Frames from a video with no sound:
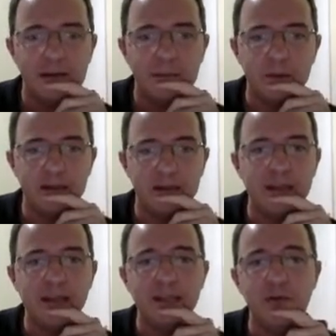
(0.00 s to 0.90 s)

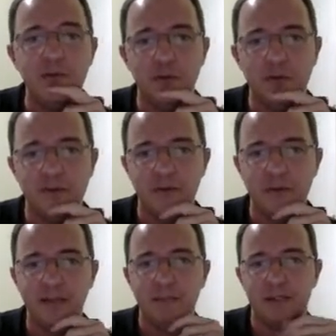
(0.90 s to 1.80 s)
practically as usual,
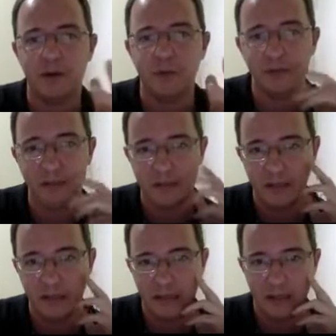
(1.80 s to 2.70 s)
right, Metropolis.
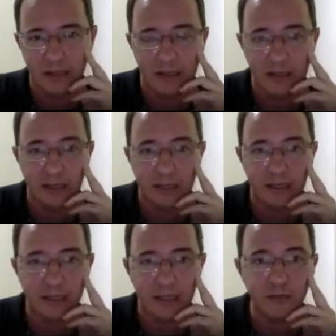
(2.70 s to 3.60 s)

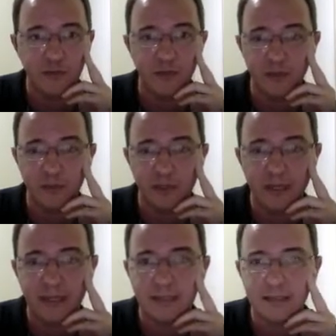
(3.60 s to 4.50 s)
And if we do
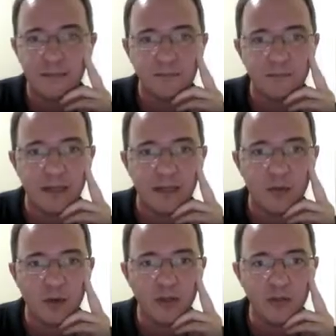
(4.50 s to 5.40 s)
that,
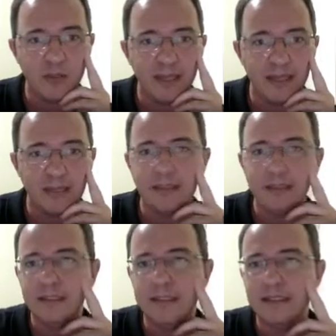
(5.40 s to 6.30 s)
what we get
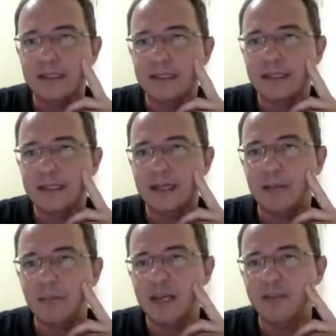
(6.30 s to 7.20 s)
is a
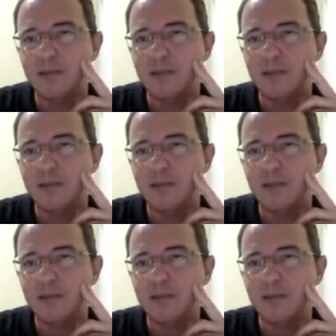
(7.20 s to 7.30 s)
behavior